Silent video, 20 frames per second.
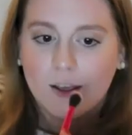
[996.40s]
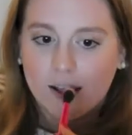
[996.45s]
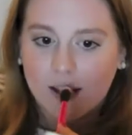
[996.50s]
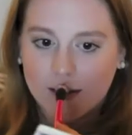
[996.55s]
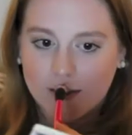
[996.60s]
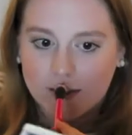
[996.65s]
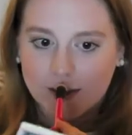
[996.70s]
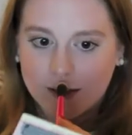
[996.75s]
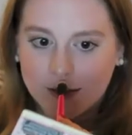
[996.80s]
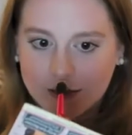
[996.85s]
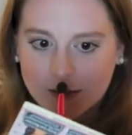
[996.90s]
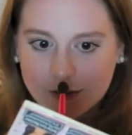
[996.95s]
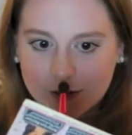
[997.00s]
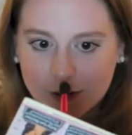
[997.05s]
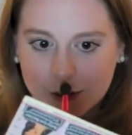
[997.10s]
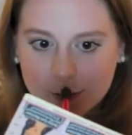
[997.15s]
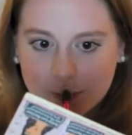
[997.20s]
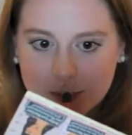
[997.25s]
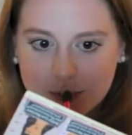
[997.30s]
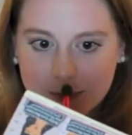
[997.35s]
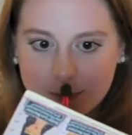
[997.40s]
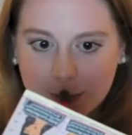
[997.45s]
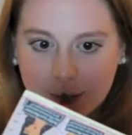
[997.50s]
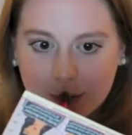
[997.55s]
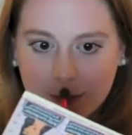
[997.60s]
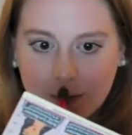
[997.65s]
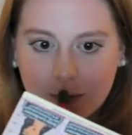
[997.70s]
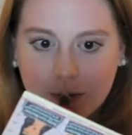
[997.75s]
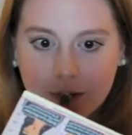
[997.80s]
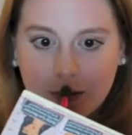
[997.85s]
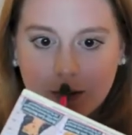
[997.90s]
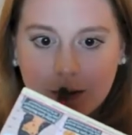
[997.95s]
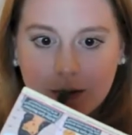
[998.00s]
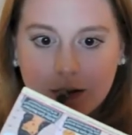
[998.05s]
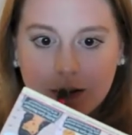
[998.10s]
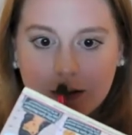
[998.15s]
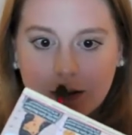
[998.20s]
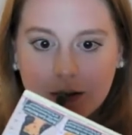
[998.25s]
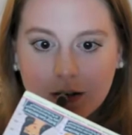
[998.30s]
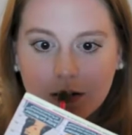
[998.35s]
And then the Cupid's
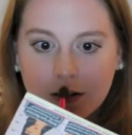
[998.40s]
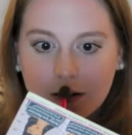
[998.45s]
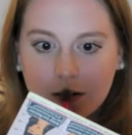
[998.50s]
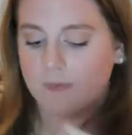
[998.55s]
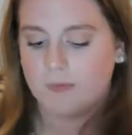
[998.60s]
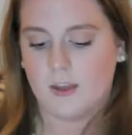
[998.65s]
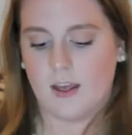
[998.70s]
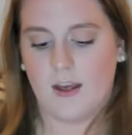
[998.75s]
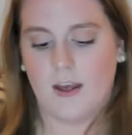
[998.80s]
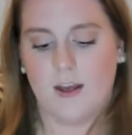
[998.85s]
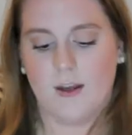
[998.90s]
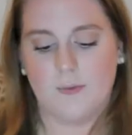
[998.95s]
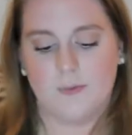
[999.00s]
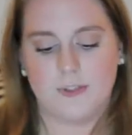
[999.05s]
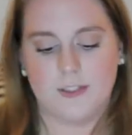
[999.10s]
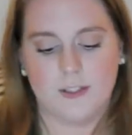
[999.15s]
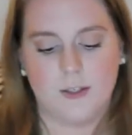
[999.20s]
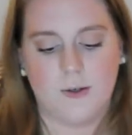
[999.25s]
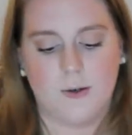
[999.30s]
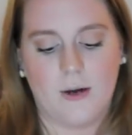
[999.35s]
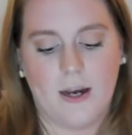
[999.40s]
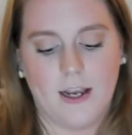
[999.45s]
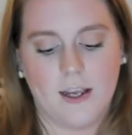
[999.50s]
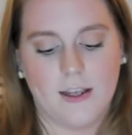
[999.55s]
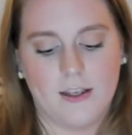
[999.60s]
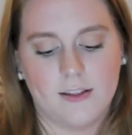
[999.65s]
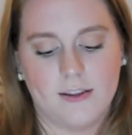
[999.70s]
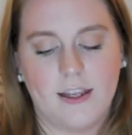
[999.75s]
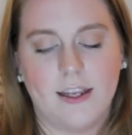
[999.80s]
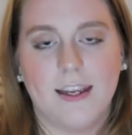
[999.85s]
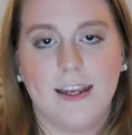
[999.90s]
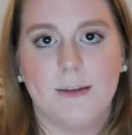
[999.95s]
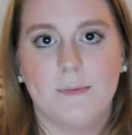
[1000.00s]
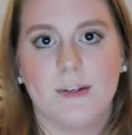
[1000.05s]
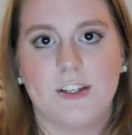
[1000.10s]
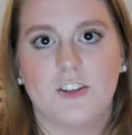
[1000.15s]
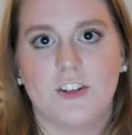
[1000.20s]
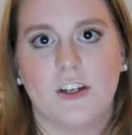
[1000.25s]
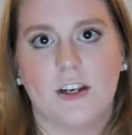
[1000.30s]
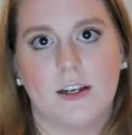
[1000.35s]
bow. So like I
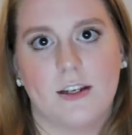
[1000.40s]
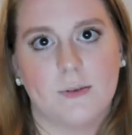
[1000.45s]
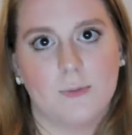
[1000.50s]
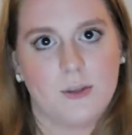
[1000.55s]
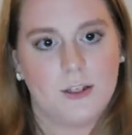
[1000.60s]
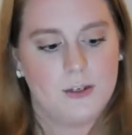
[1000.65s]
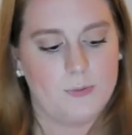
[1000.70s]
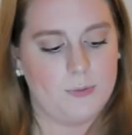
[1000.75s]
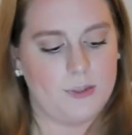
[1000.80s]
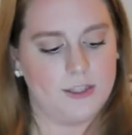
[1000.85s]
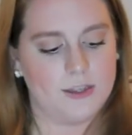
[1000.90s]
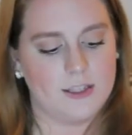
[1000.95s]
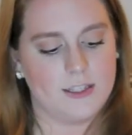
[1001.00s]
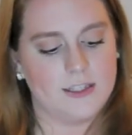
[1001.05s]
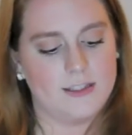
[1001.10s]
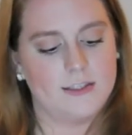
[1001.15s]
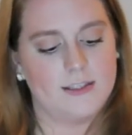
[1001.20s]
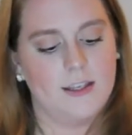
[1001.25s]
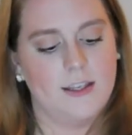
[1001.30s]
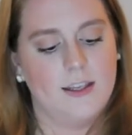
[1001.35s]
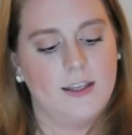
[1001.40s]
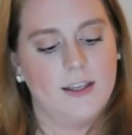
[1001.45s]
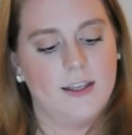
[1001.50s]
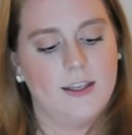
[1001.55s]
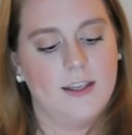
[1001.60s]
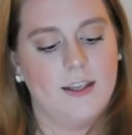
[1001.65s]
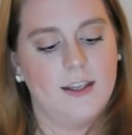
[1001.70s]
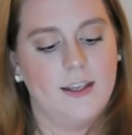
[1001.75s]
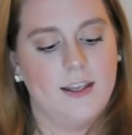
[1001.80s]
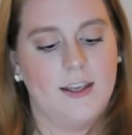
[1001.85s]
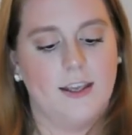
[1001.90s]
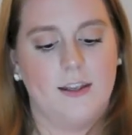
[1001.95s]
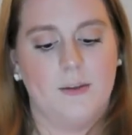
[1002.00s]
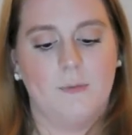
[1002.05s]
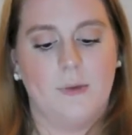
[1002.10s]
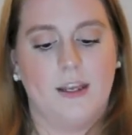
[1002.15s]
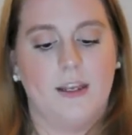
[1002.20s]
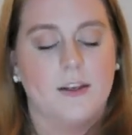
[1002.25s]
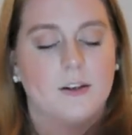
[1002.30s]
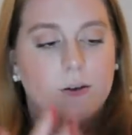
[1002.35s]
mentioned, I am going to put this in
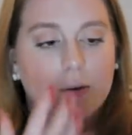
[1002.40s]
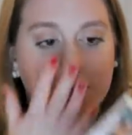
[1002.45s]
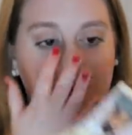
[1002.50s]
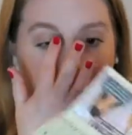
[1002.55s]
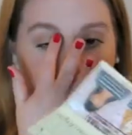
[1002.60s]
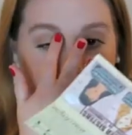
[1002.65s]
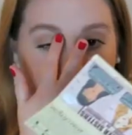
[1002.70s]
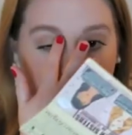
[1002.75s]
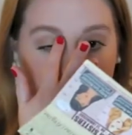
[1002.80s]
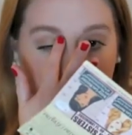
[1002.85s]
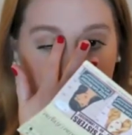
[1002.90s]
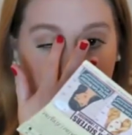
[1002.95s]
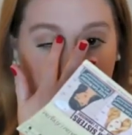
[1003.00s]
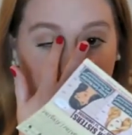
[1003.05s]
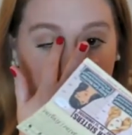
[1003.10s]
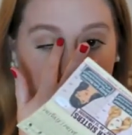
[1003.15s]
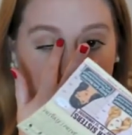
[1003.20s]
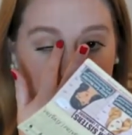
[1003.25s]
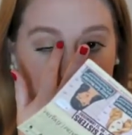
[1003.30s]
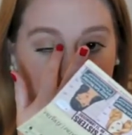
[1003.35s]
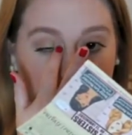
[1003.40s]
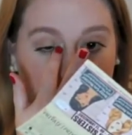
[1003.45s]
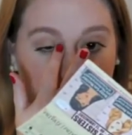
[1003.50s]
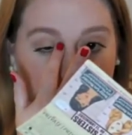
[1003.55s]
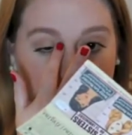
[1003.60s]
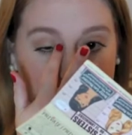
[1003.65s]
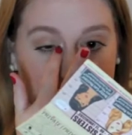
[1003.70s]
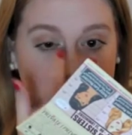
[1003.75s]
my inner corner as well.